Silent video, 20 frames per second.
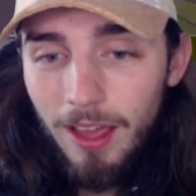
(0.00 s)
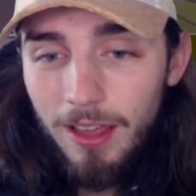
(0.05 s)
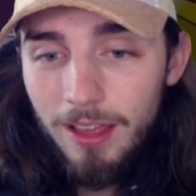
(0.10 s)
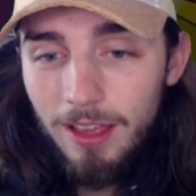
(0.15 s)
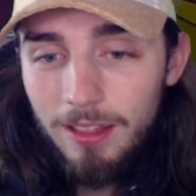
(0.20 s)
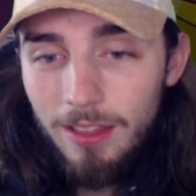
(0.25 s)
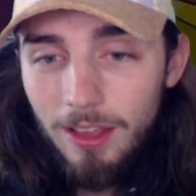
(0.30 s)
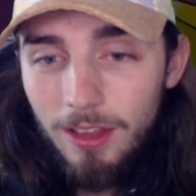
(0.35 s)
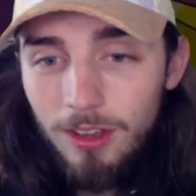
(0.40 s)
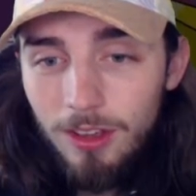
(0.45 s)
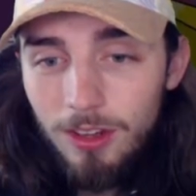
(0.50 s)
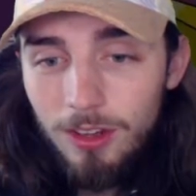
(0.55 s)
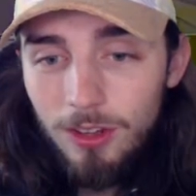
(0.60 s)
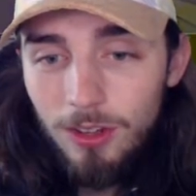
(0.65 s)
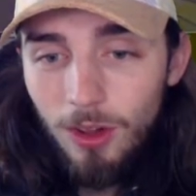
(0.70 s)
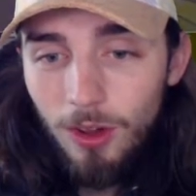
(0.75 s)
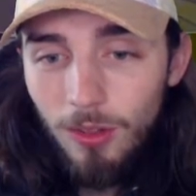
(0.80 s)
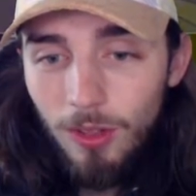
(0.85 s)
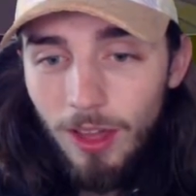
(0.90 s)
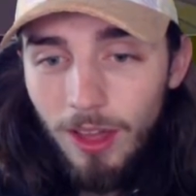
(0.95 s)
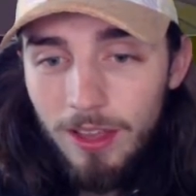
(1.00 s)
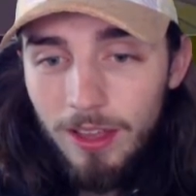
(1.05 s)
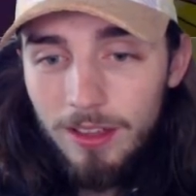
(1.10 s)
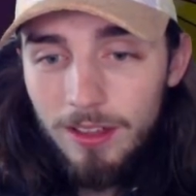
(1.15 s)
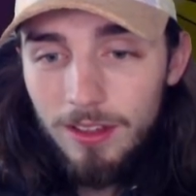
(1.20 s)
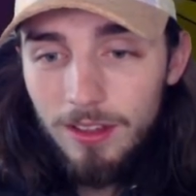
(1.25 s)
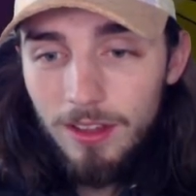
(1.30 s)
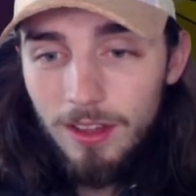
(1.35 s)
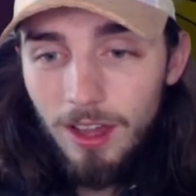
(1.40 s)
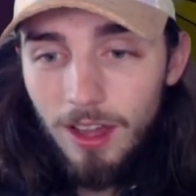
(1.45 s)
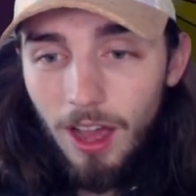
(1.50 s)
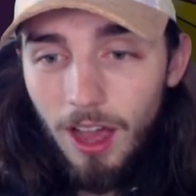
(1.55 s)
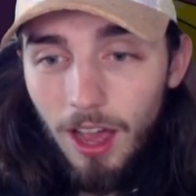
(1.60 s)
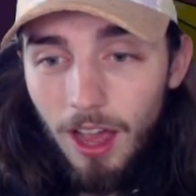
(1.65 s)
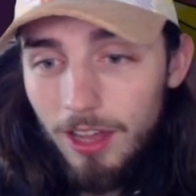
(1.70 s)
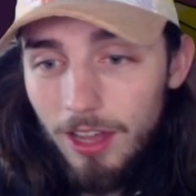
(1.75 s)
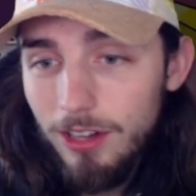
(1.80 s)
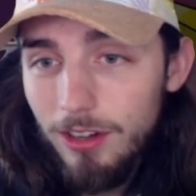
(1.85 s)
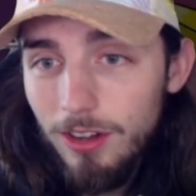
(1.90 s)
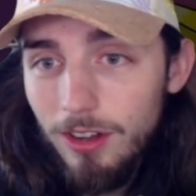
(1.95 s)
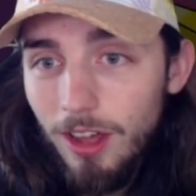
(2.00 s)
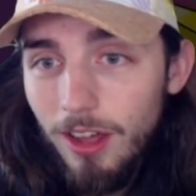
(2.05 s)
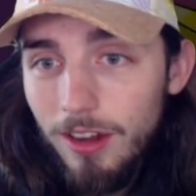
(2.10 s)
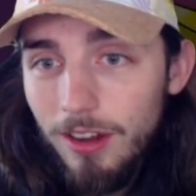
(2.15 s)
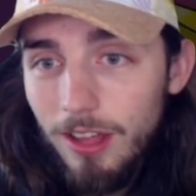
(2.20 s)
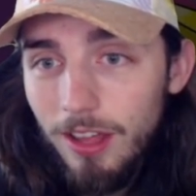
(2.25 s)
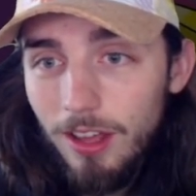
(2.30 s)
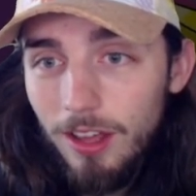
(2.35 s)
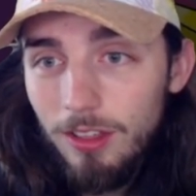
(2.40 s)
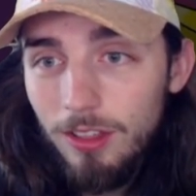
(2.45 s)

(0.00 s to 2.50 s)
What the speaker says: I guess I could go, like, Hydreigon, like,